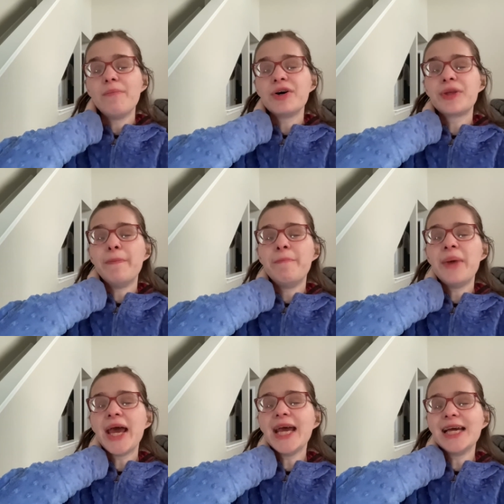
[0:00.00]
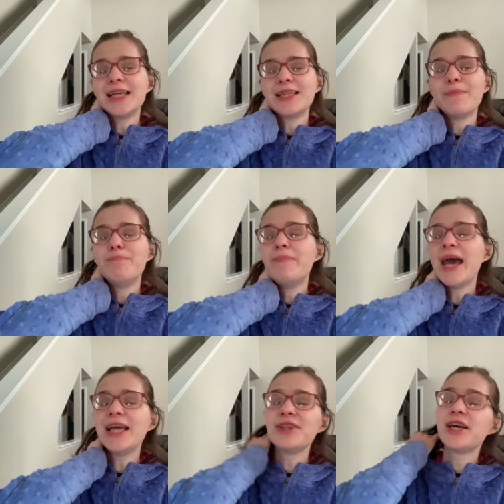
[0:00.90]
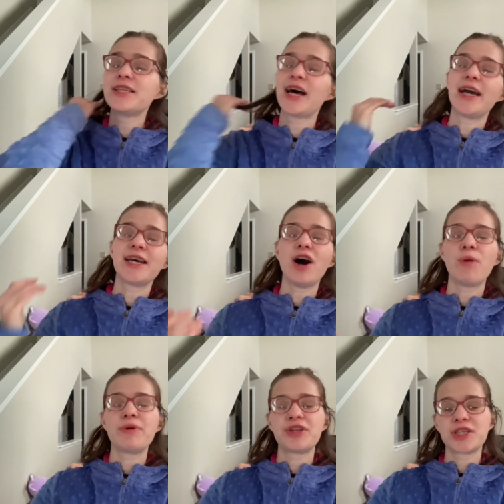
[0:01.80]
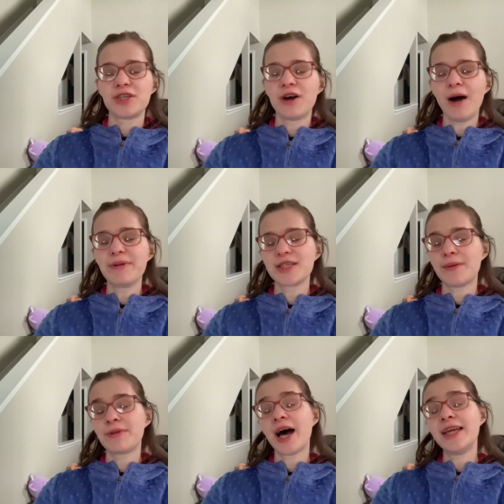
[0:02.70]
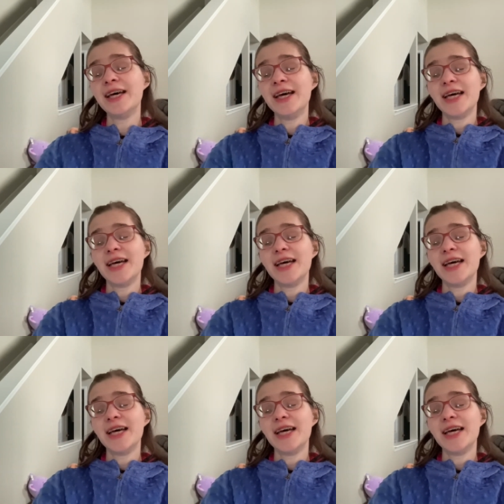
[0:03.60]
but the main things that I get help with is not because I'm blind,